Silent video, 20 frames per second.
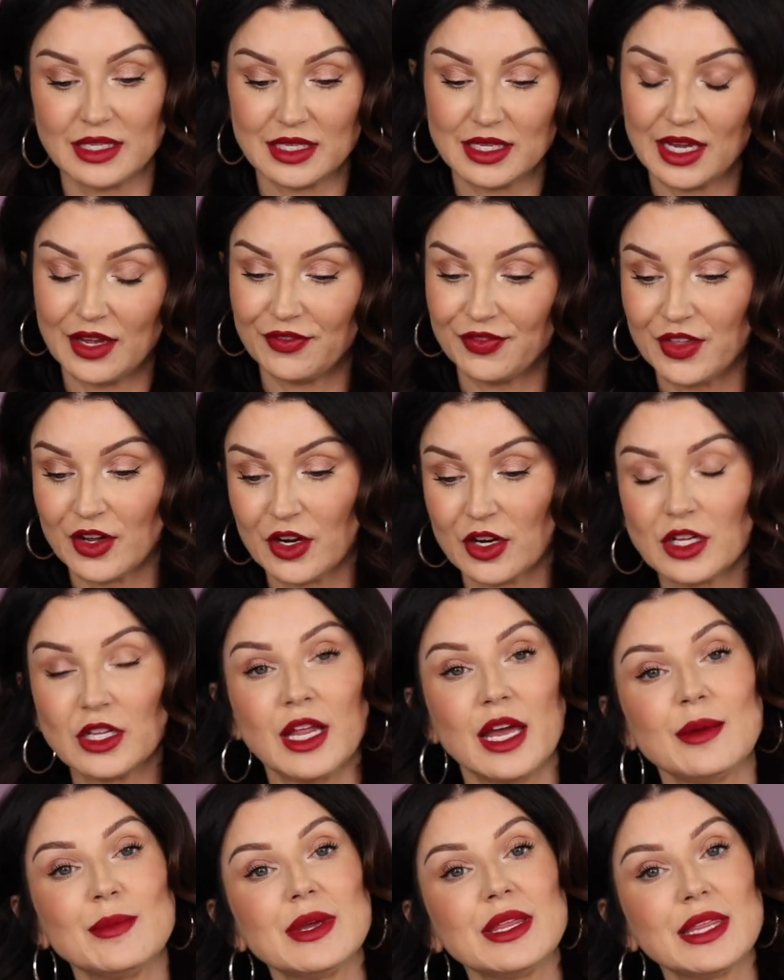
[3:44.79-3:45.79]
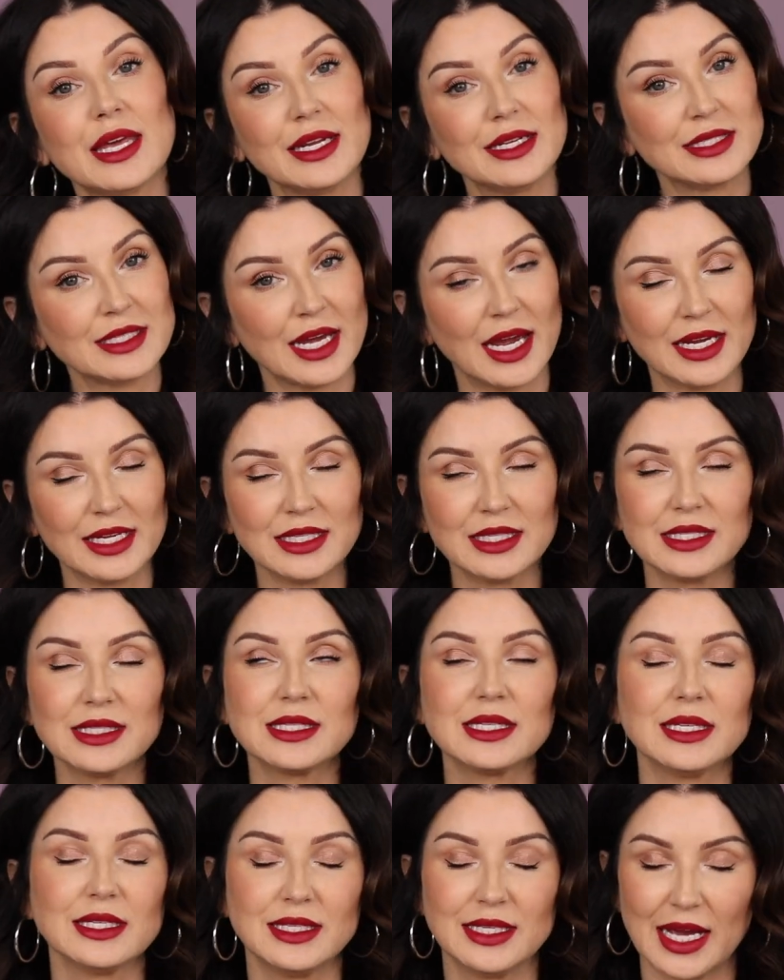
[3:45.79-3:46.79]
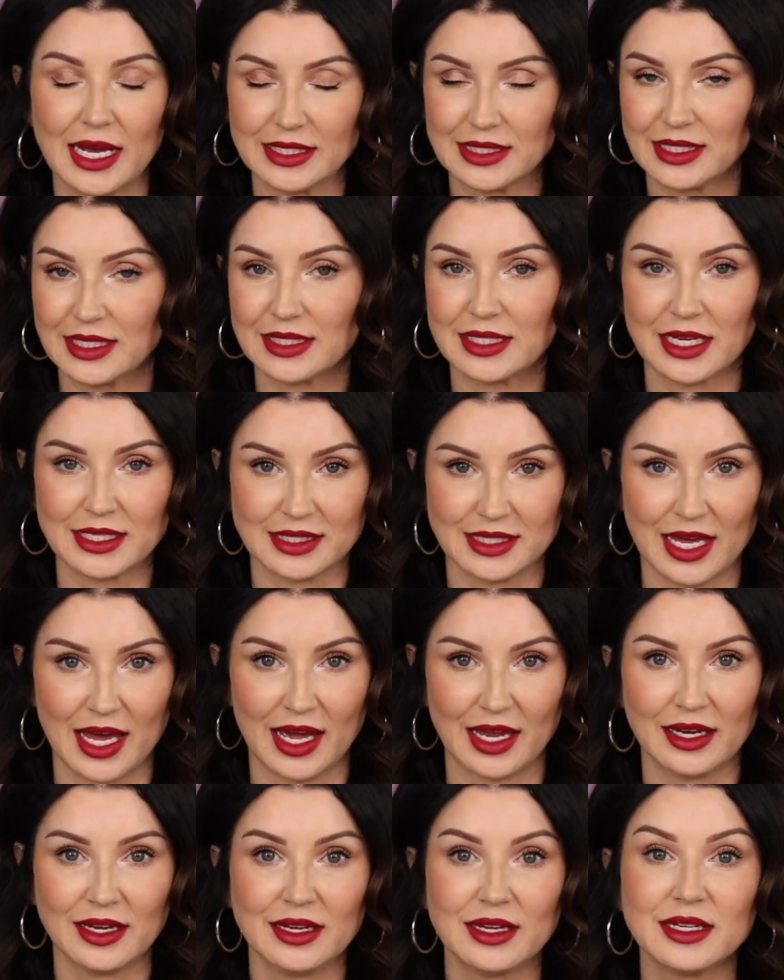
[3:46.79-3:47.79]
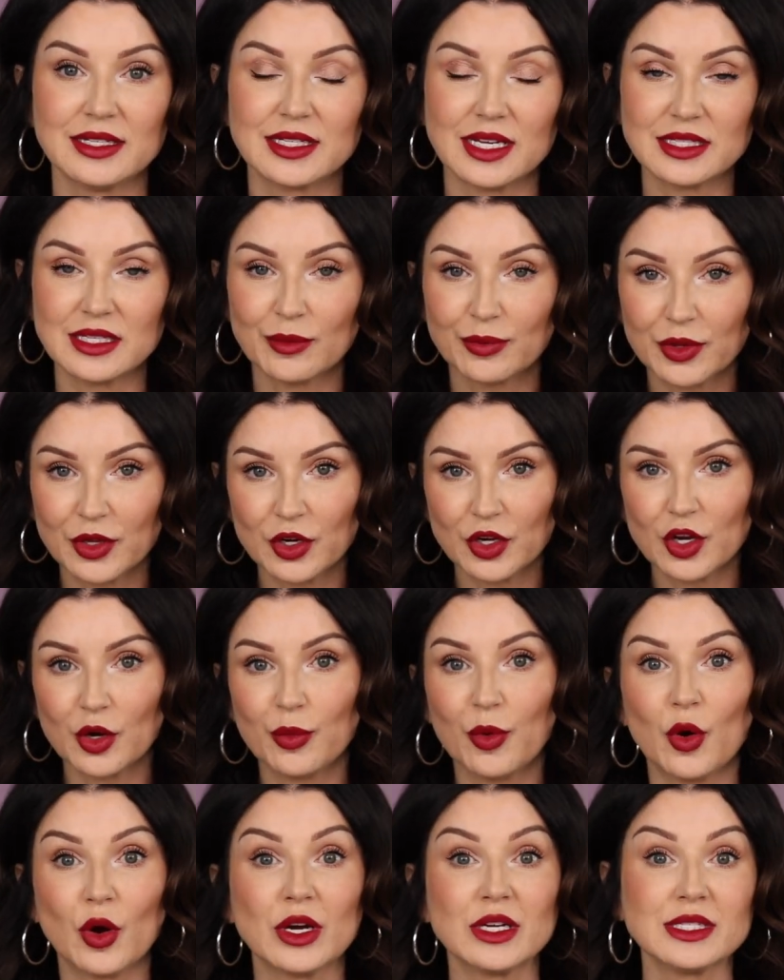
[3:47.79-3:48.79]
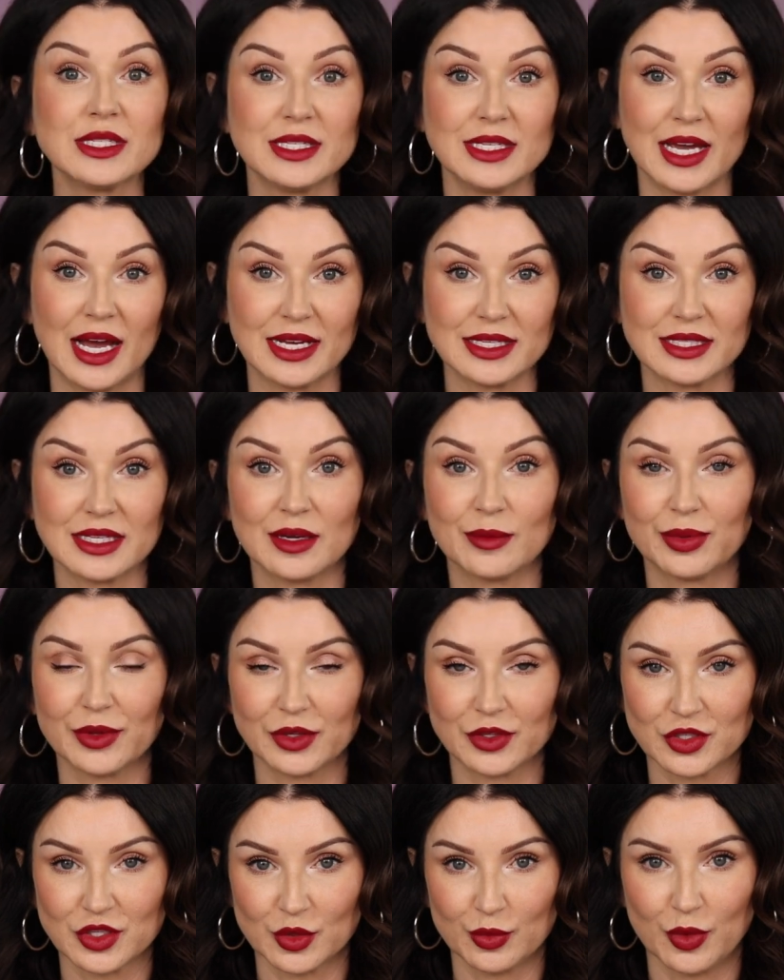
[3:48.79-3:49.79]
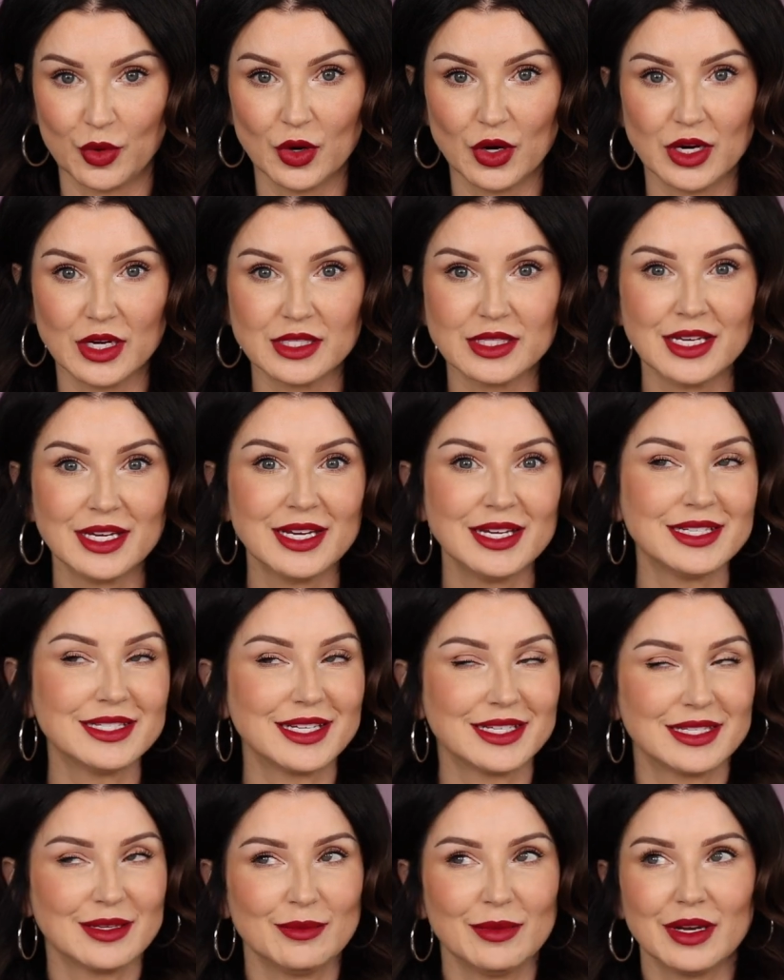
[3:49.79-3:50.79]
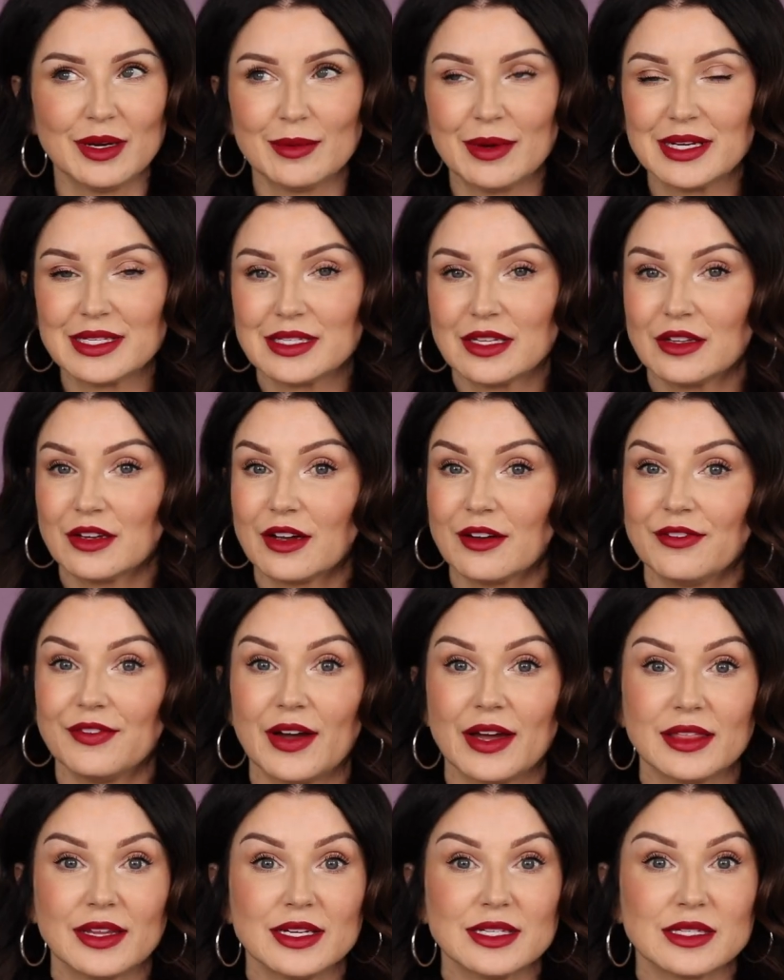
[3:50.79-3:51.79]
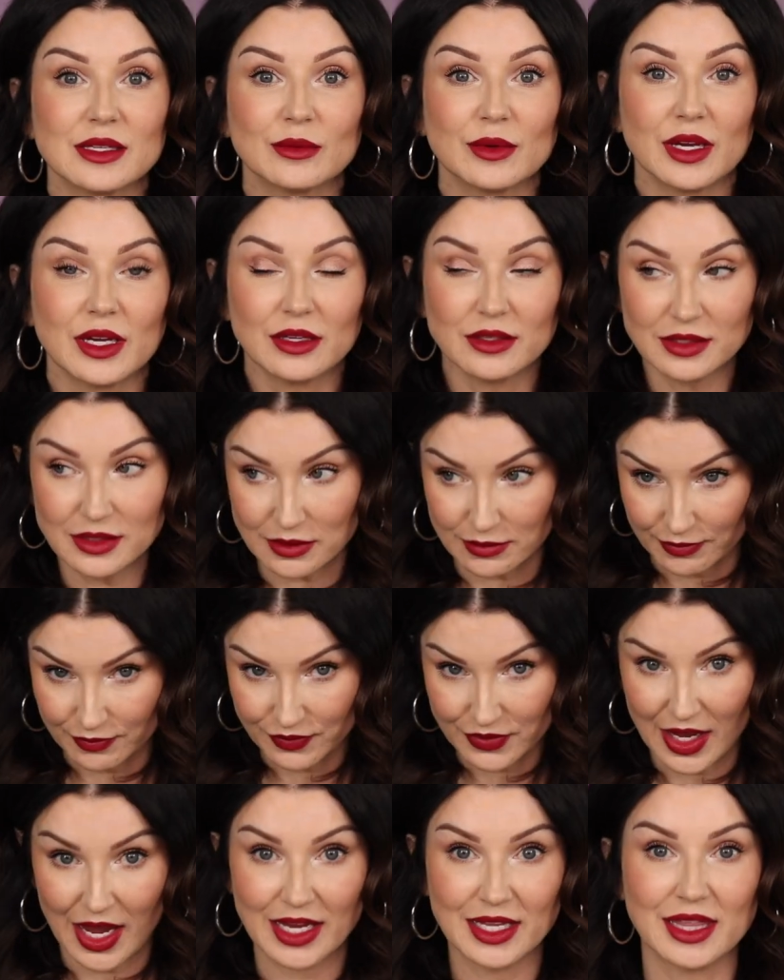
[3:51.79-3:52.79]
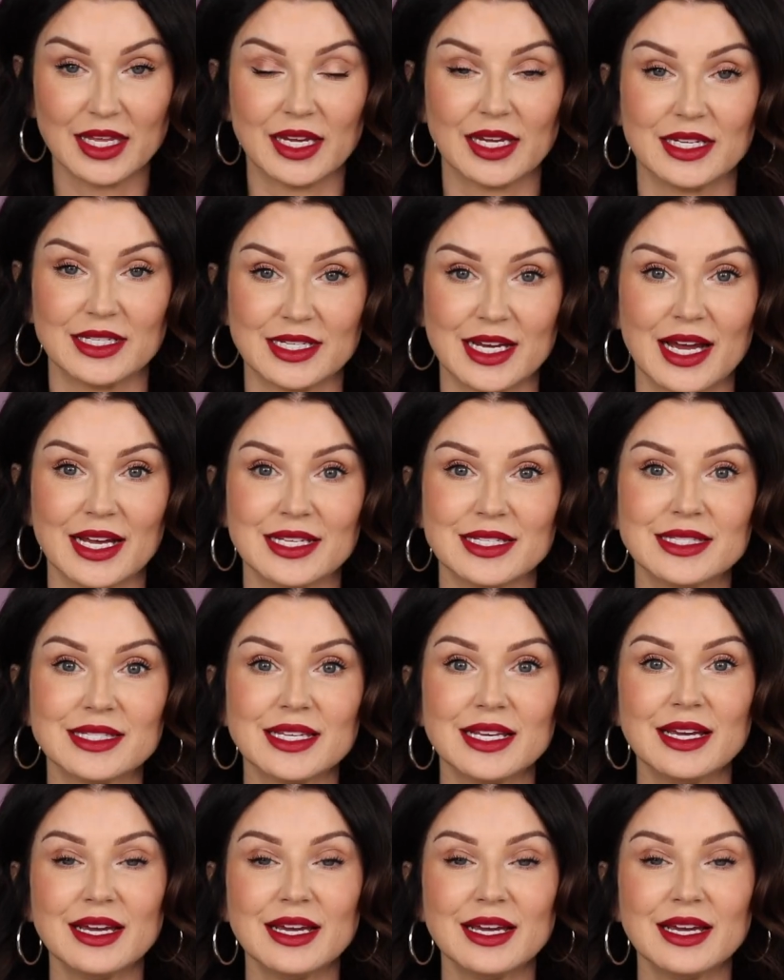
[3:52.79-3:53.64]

if they're claiming that it tightens, yes, it does that. Does it blur your pores? Yes, it blurs your pores. Does it minimize the look of fine lines and wrinkles? I think it does.